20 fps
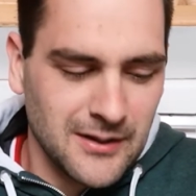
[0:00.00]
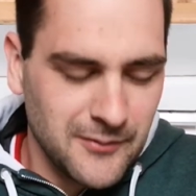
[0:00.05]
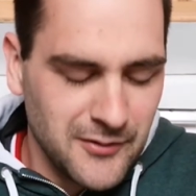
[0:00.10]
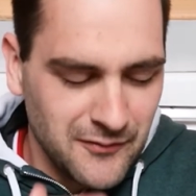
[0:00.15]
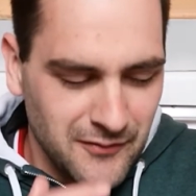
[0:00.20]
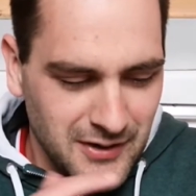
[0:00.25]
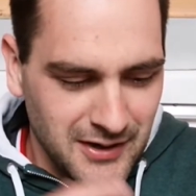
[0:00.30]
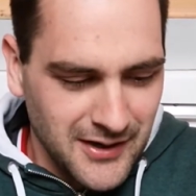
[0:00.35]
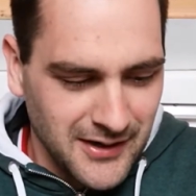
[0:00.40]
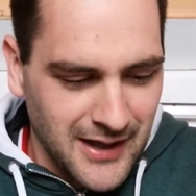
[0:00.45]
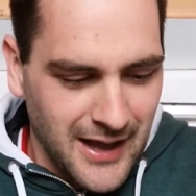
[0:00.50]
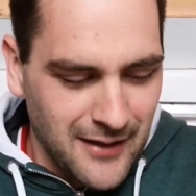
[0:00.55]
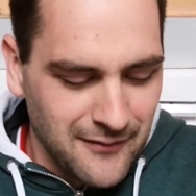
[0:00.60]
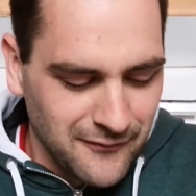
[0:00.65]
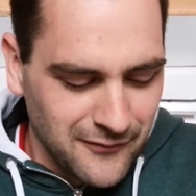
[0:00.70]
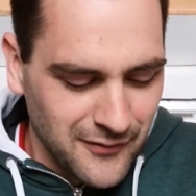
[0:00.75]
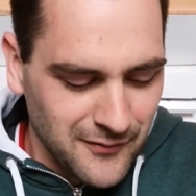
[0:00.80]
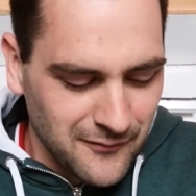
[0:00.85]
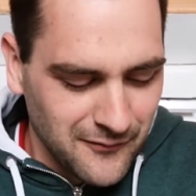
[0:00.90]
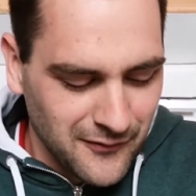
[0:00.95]
Let me read
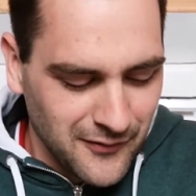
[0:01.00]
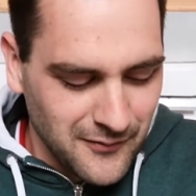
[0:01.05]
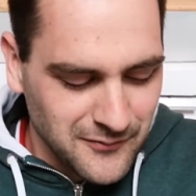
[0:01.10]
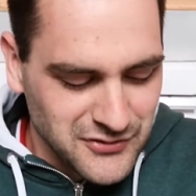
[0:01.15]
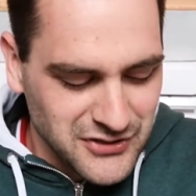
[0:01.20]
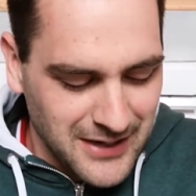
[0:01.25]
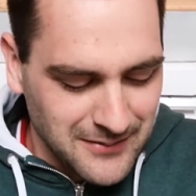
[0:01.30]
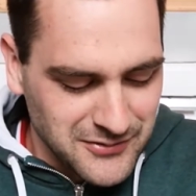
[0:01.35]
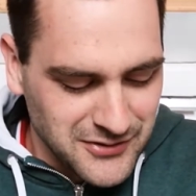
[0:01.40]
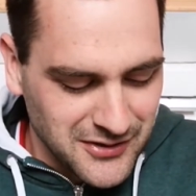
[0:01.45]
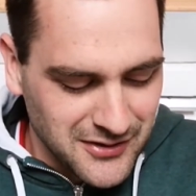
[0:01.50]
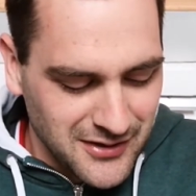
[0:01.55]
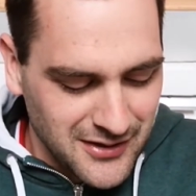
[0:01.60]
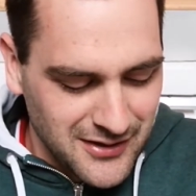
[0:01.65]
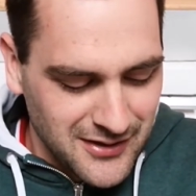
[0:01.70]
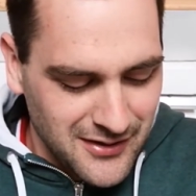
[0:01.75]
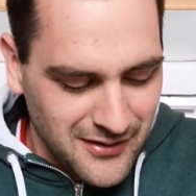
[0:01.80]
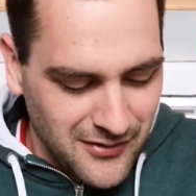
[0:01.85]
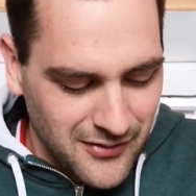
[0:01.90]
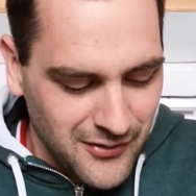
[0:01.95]
again from, from chapter
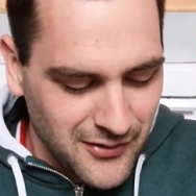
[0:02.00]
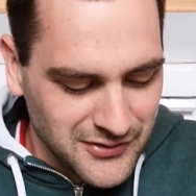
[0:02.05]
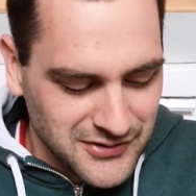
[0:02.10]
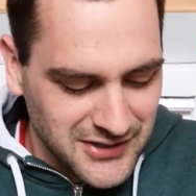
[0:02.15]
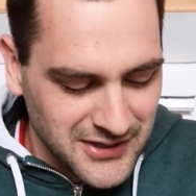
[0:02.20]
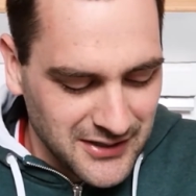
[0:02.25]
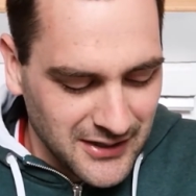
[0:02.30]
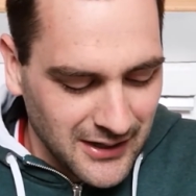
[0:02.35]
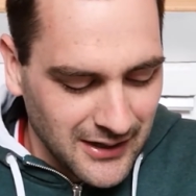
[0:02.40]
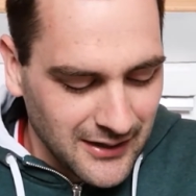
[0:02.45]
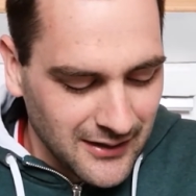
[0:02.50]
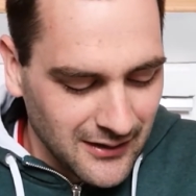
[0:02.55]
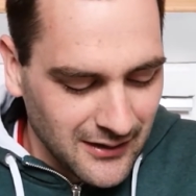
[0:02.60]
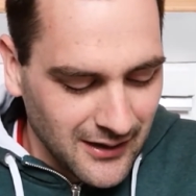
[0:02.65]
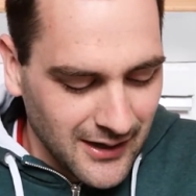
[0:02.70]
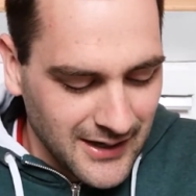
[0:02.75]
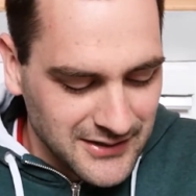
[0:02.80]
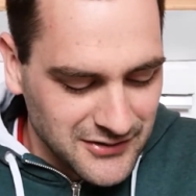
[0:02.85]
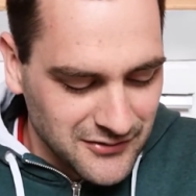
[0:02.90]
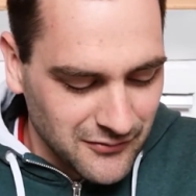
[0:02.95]
13 a
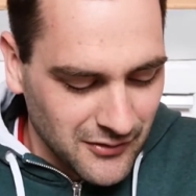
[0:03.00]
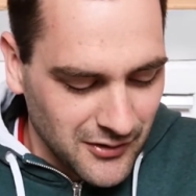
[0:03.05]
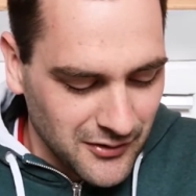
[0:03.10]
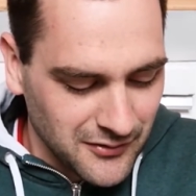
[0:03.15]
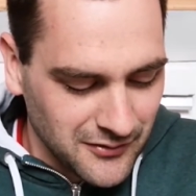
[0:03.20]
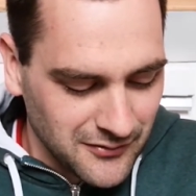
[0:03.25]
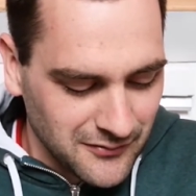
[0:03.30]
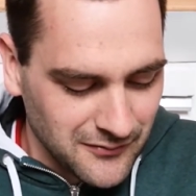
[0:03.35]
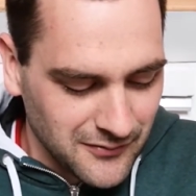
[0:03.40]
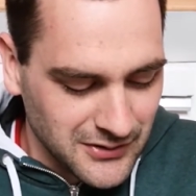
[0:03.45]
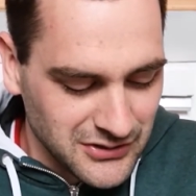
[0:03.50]
little later on,